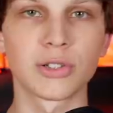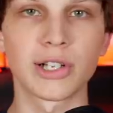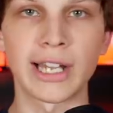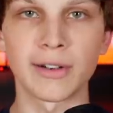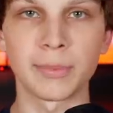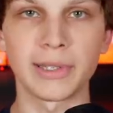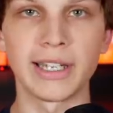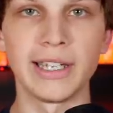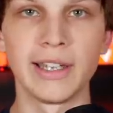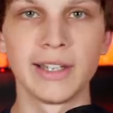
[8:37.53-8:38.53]
learn how to
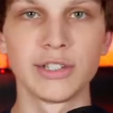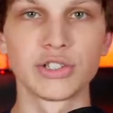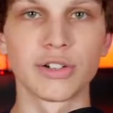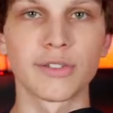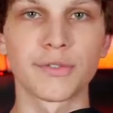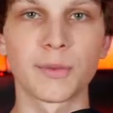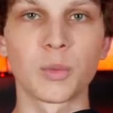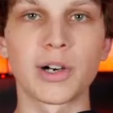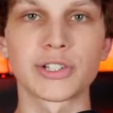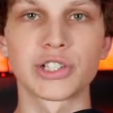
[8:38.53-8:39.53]
play just from
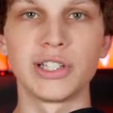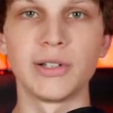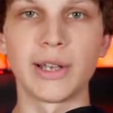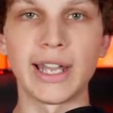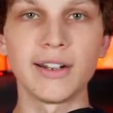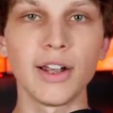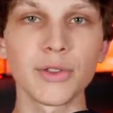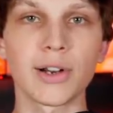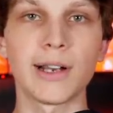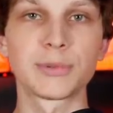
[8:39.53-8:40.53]
watching you. And
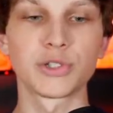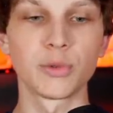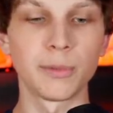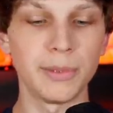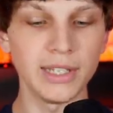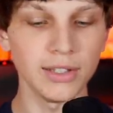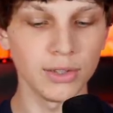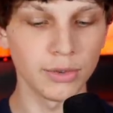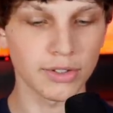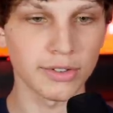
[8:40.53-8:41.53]
another option would be to
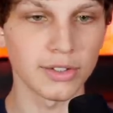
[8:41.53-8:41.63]
use a